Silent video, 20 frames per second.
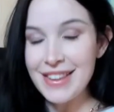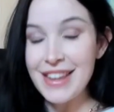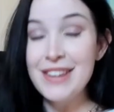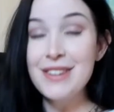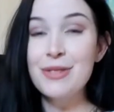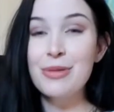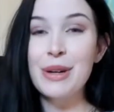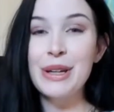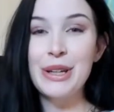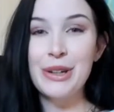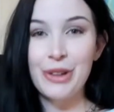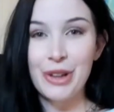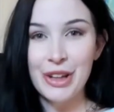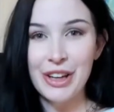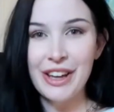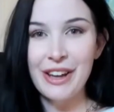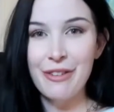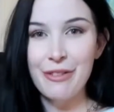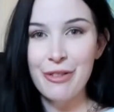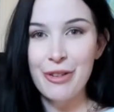Is what you're
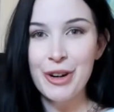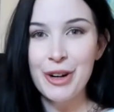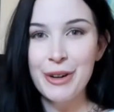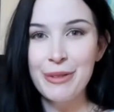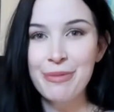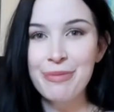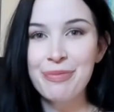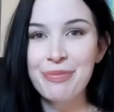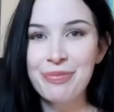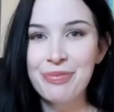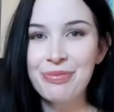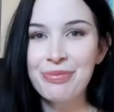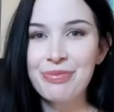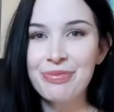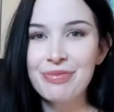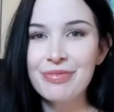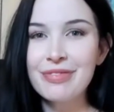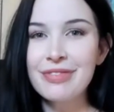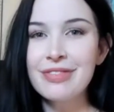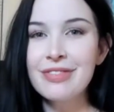looking for.
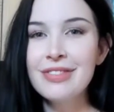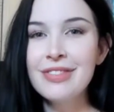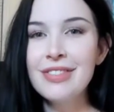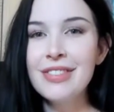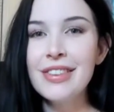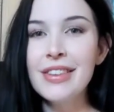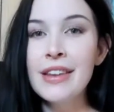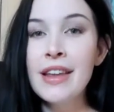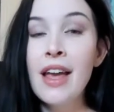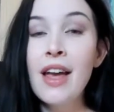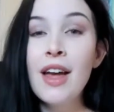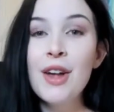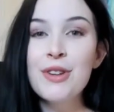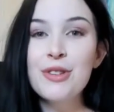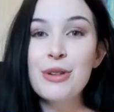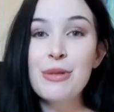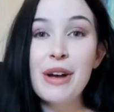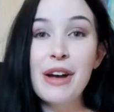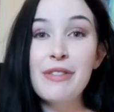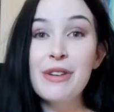
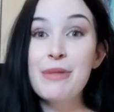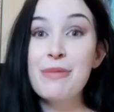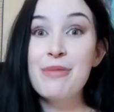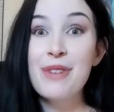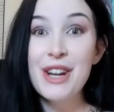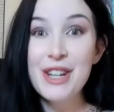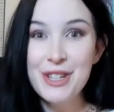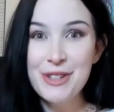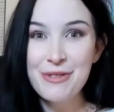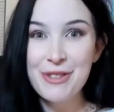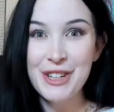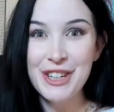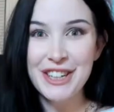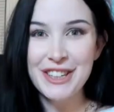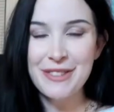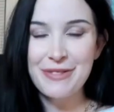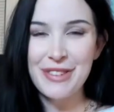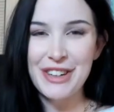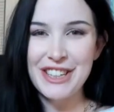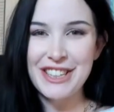So I'm having much more
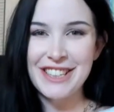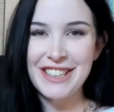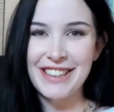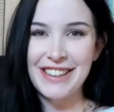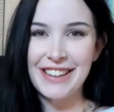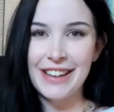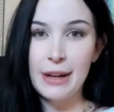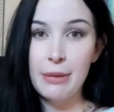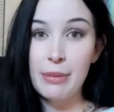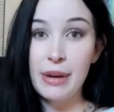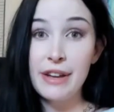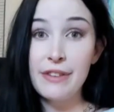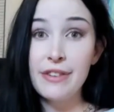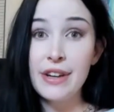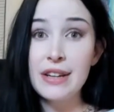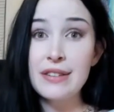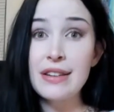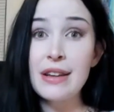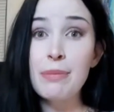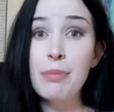expression in my
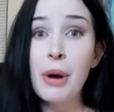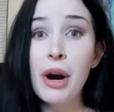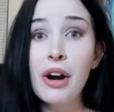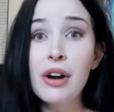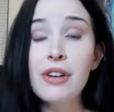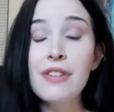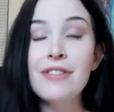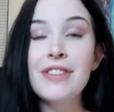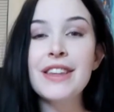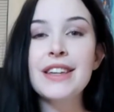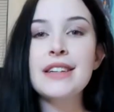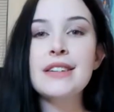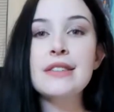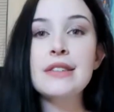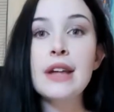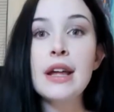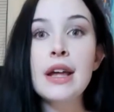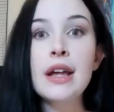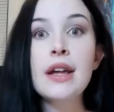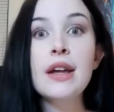face. And part of
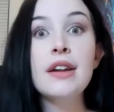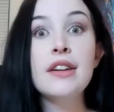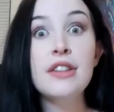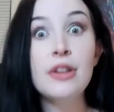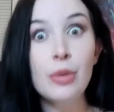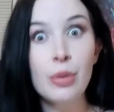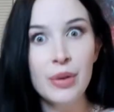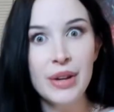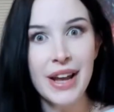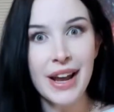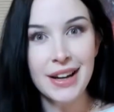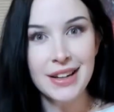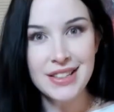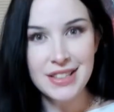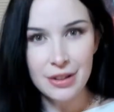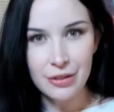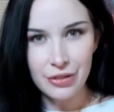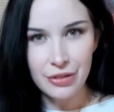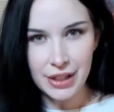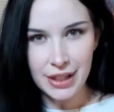this is the
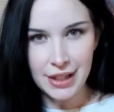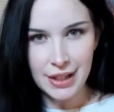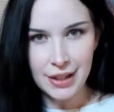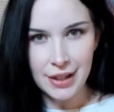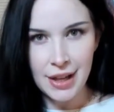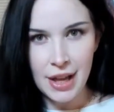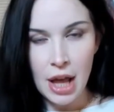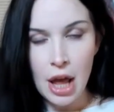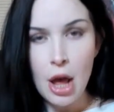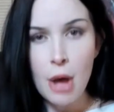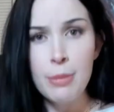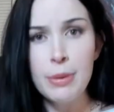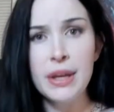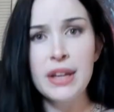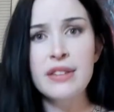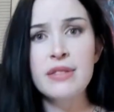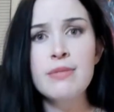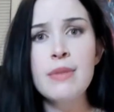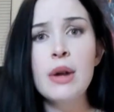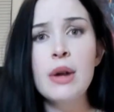reactivity,
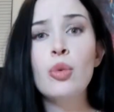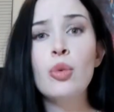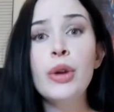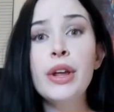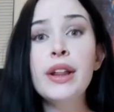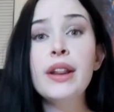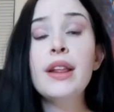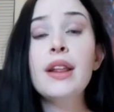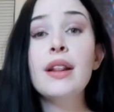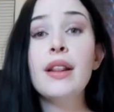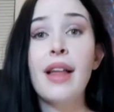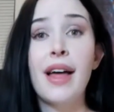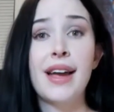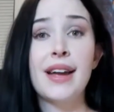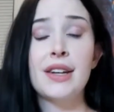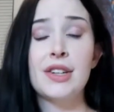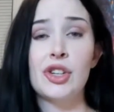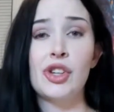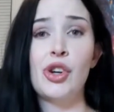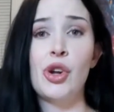because men really
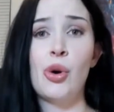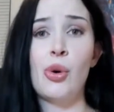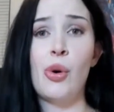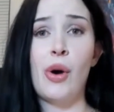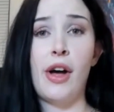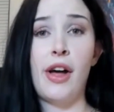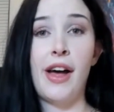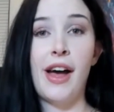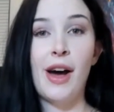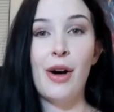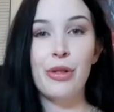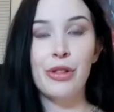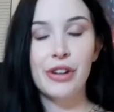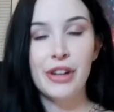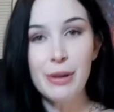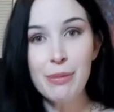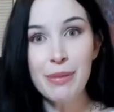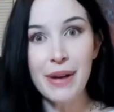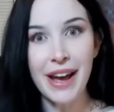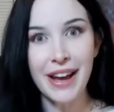like to know how they're
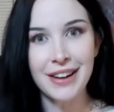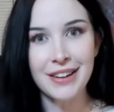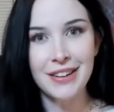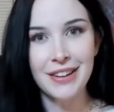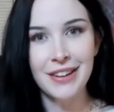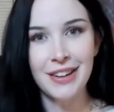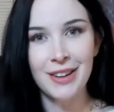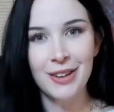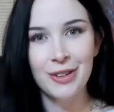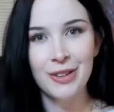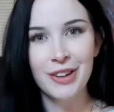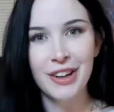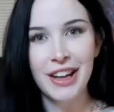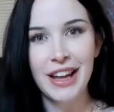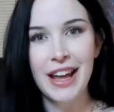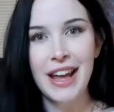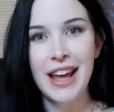impacting you.